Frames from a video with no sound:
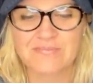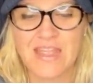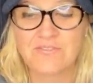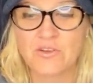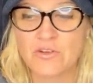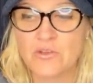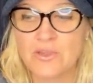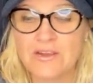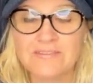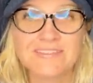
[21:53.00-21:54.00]
if you're new
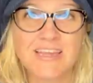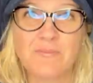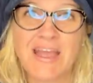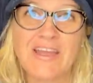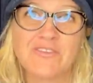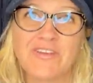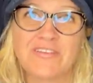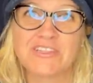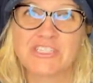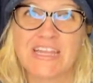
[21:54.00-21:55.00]
here, tell me how you
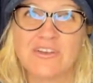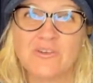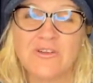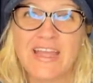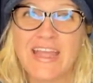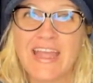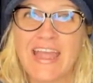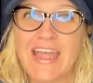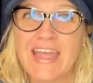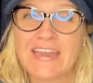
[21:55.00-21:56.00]
found the channel.
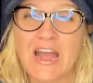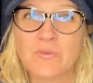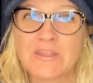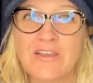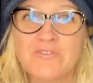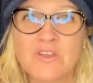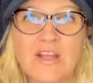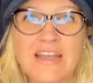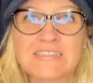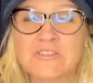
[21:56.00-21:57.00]
And I would love for you
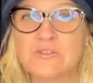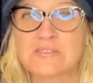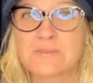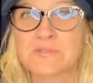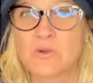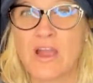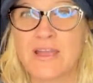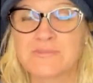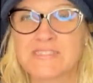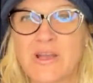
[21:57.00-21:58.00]
guys to
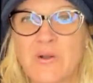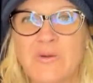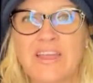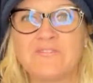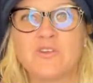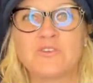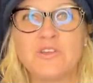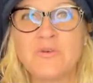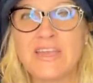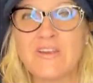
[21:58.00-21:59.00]
subscribe. So if you're
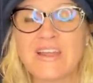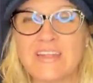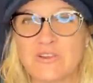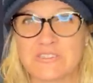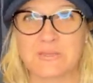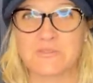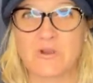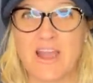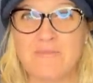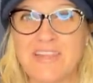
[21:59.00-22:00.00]
new here and you're
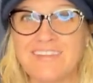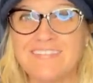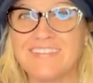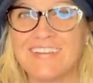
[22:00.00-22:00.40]
subscribing,